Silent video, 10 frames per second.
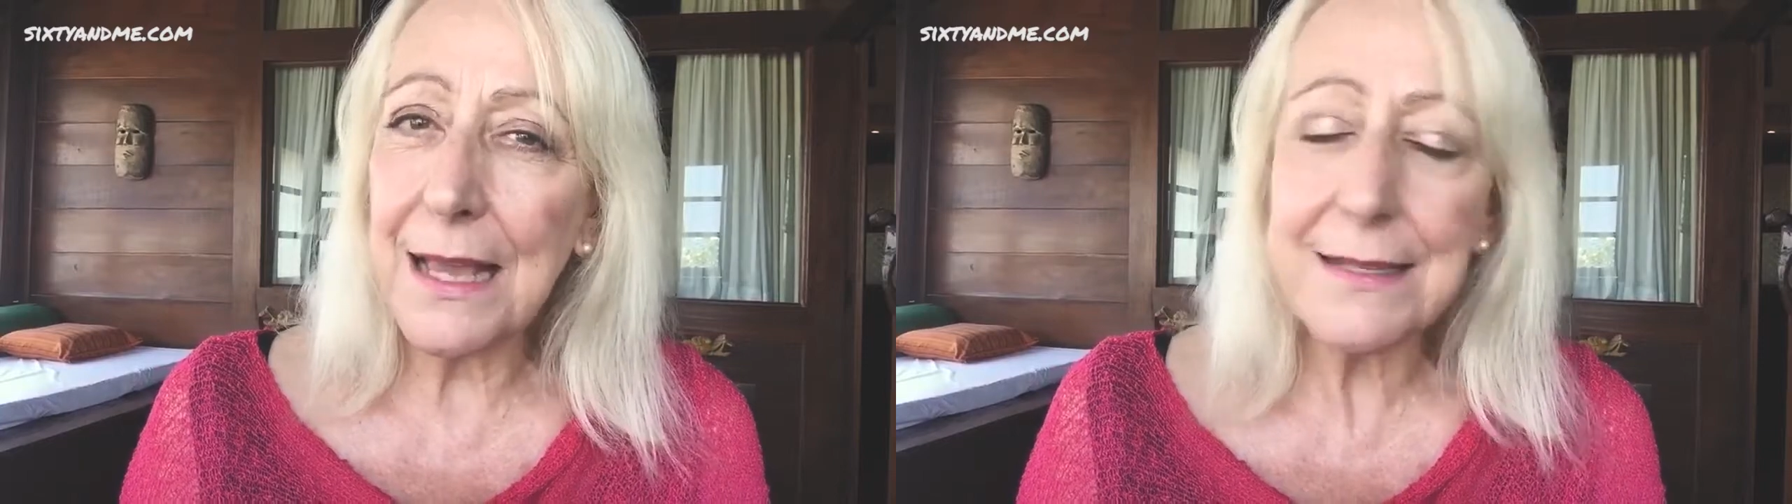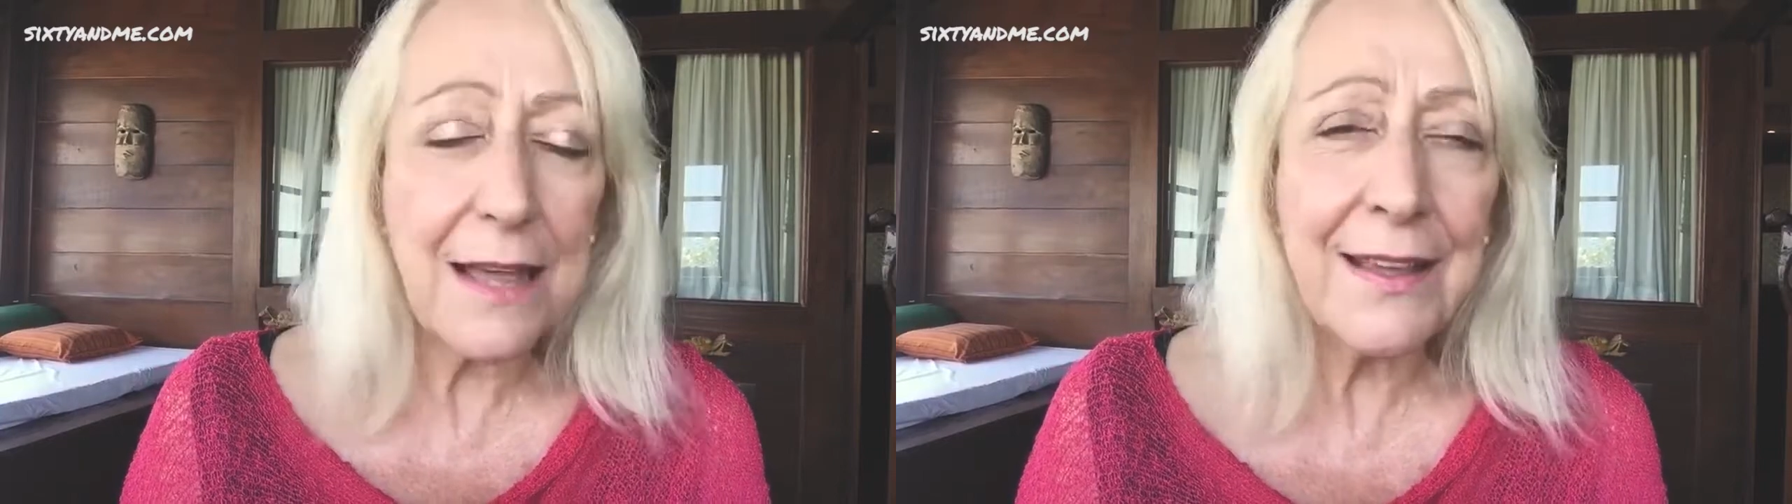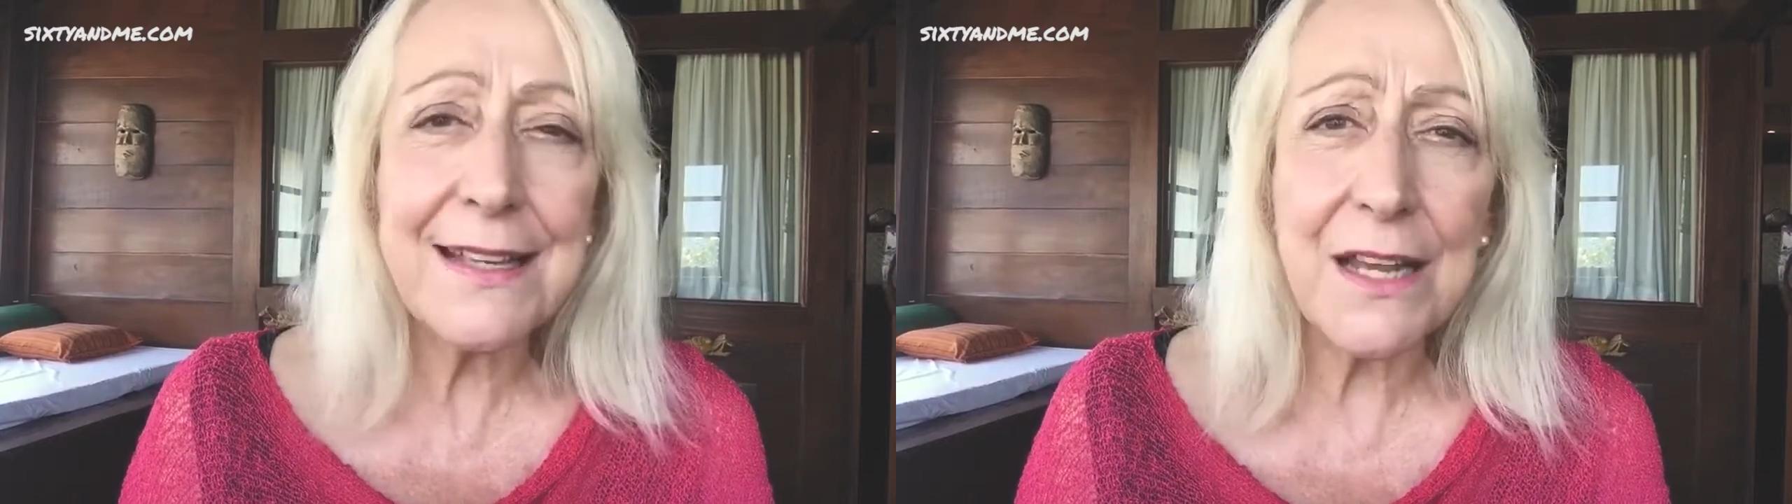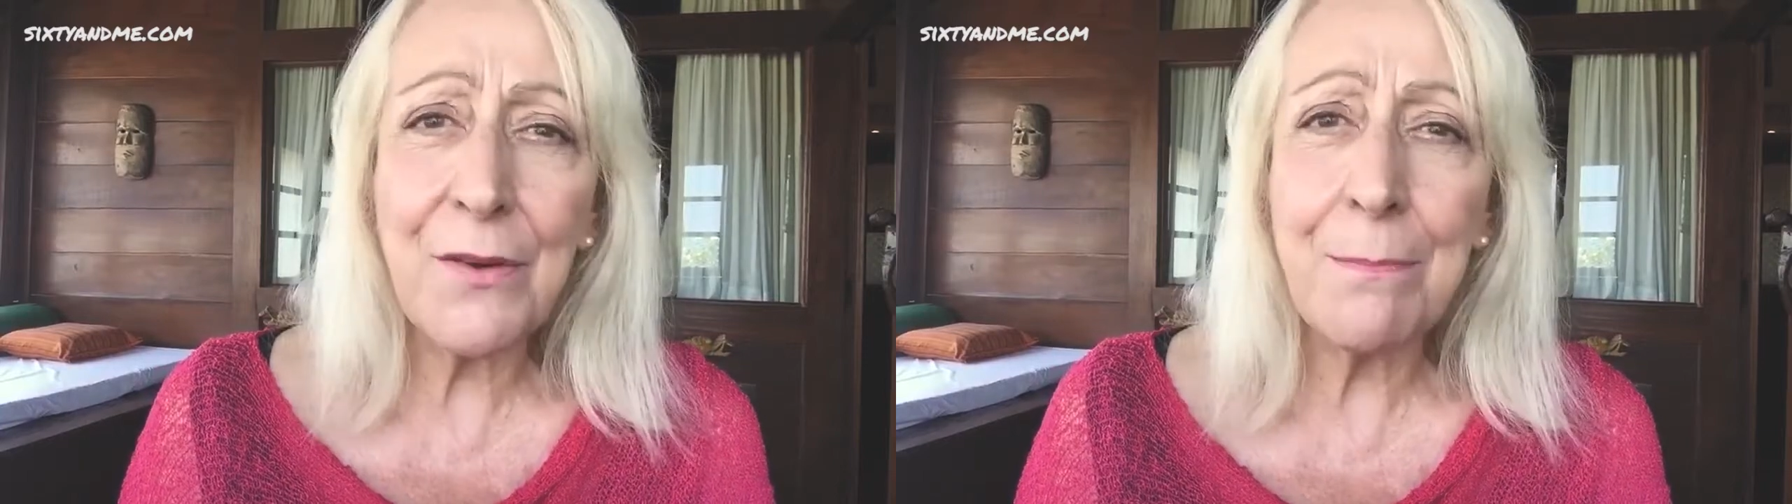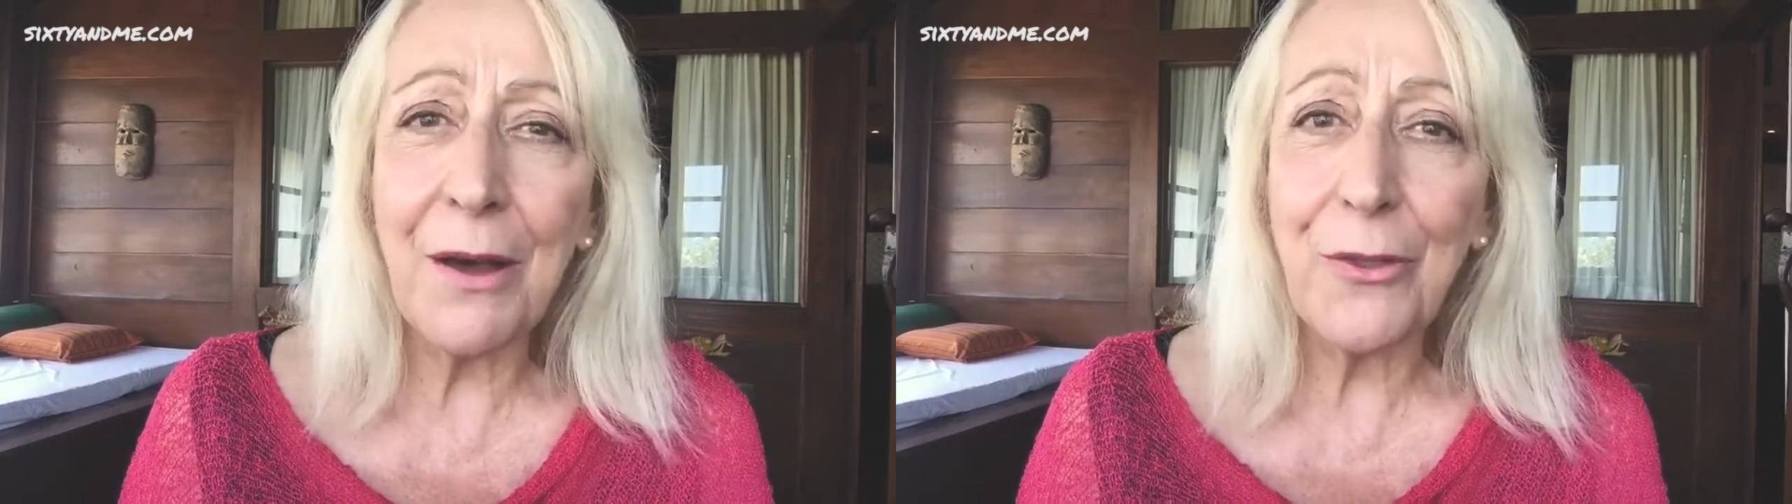It's, I think as
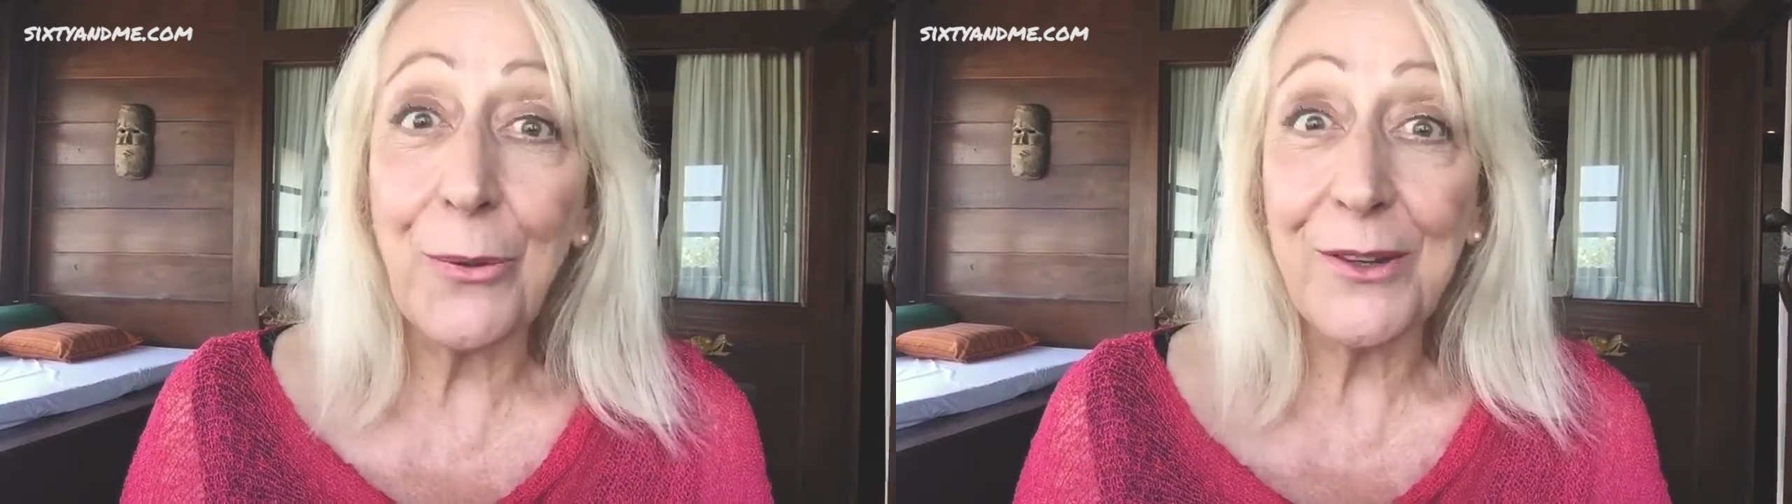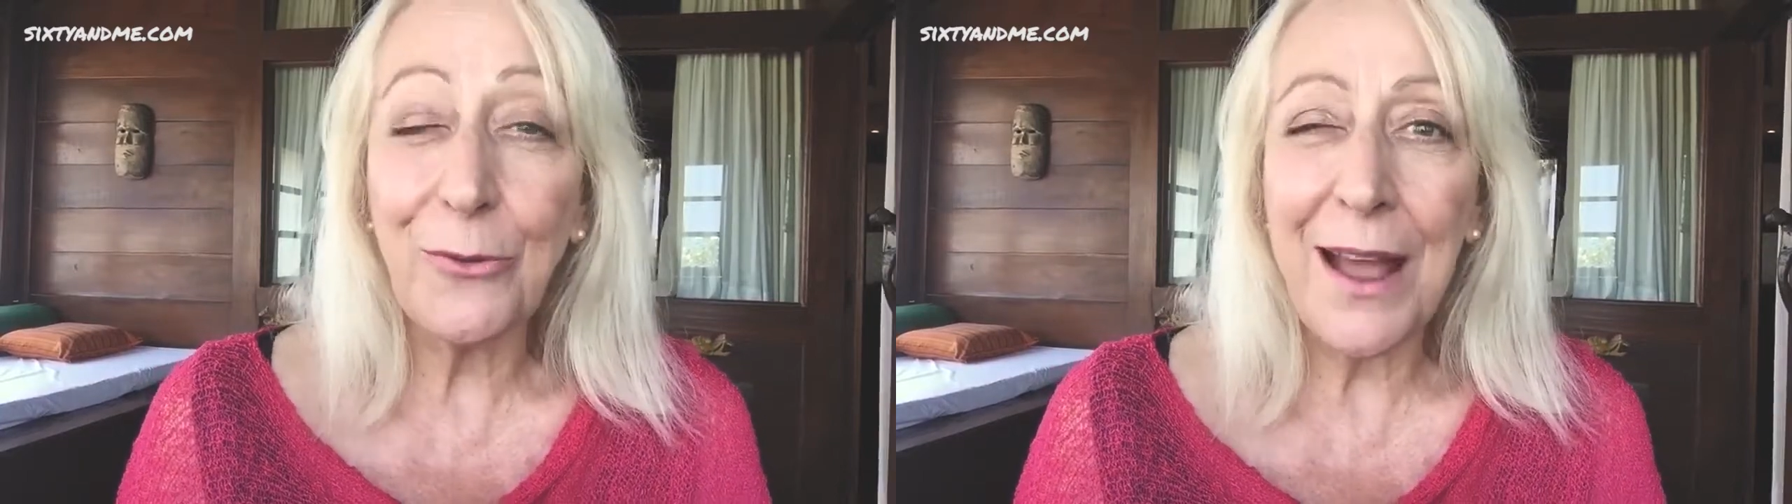every mother and